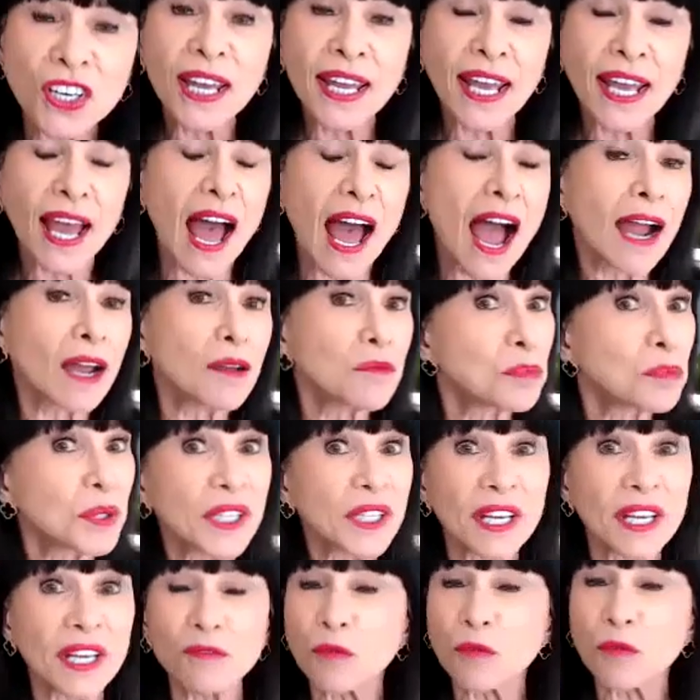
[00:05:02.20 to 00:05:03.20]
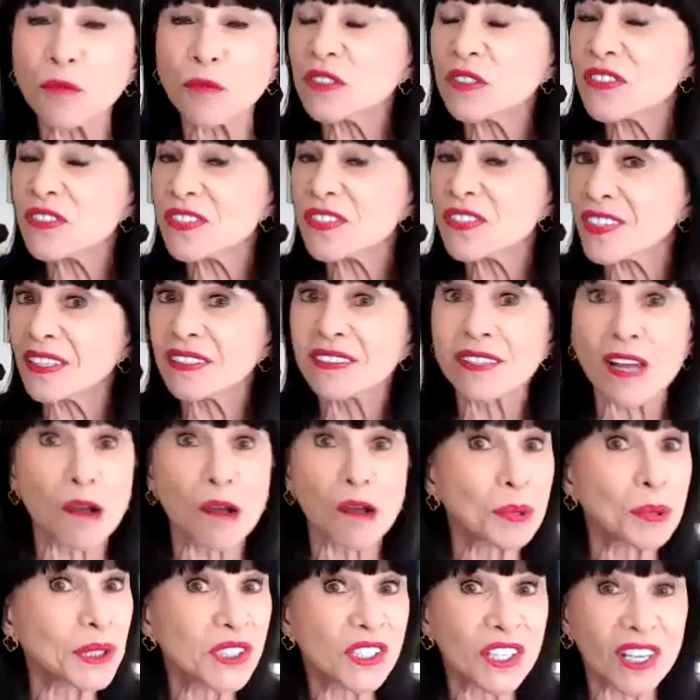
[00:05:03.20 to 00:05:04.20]
I believe we'll see
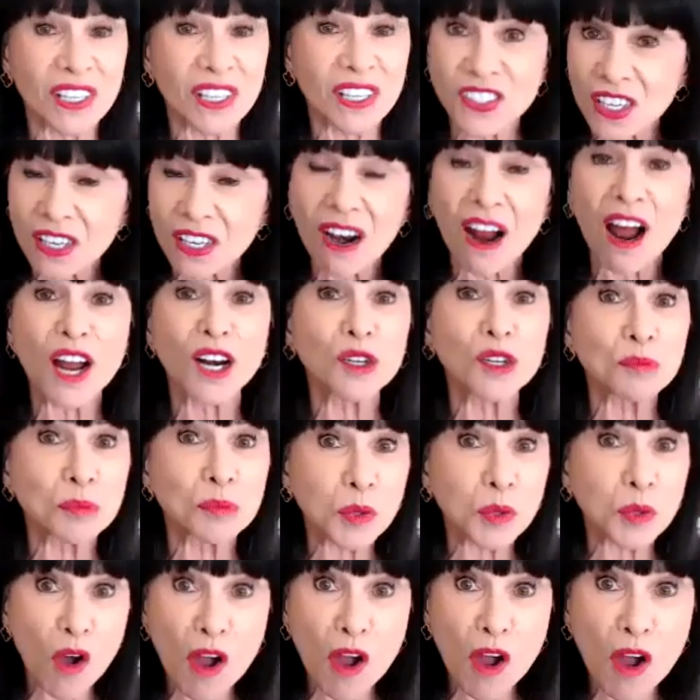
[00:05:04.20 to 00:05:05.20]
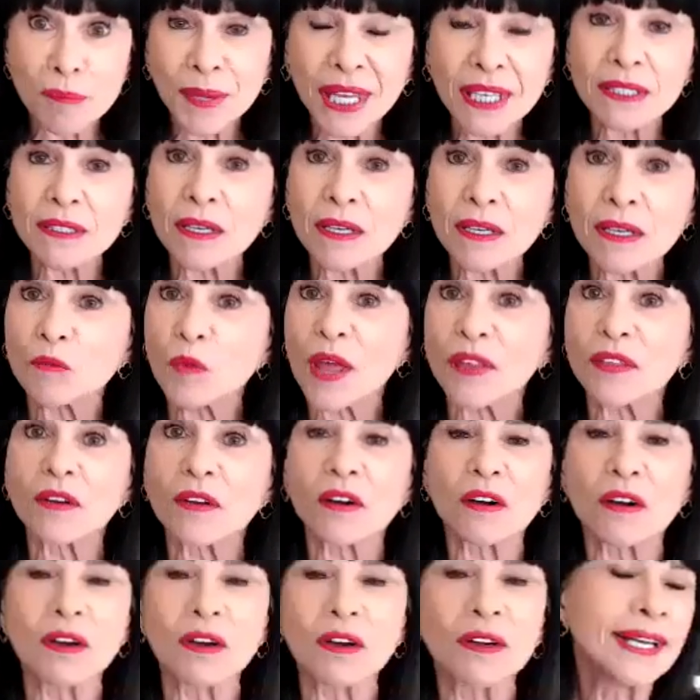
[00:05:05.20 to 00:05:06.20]
double-digit unemployment,
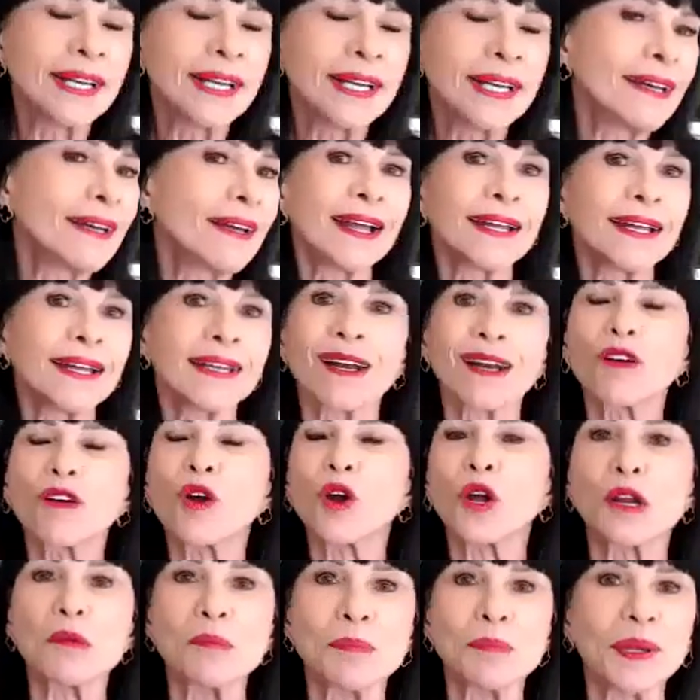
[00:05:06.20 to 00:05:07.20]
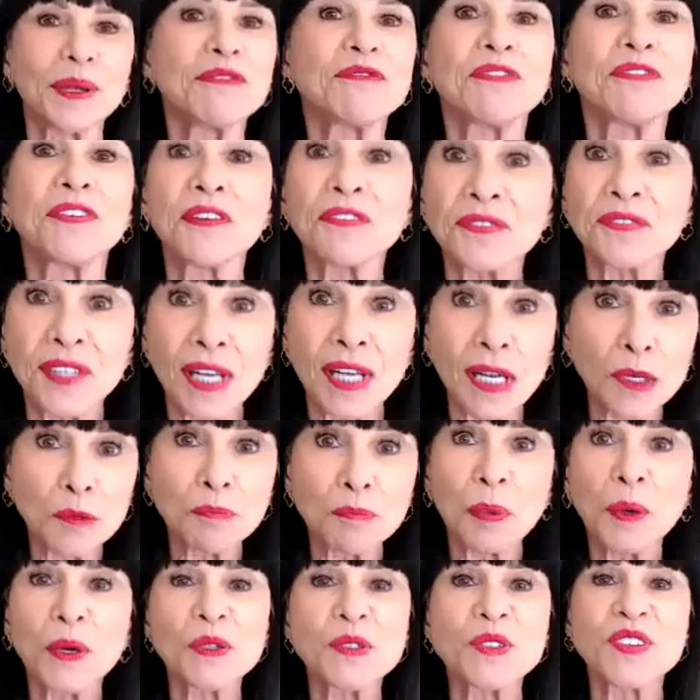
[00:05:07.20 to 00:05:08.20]
whether, could it be
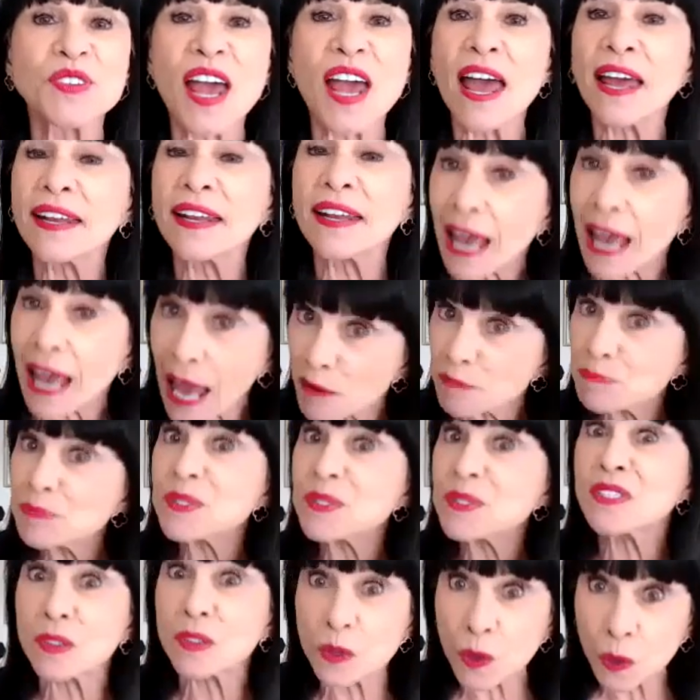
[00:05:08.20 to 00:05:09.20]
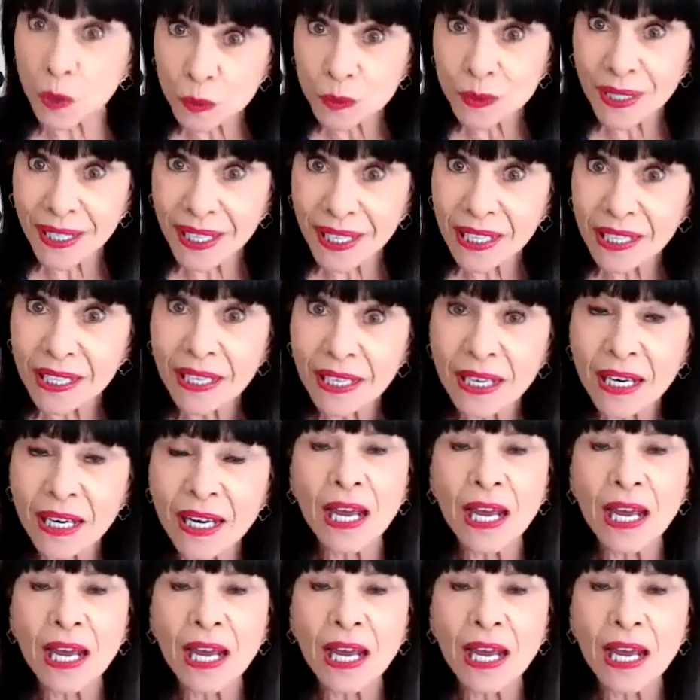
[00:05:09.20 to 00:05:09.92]
15%? Absolutely.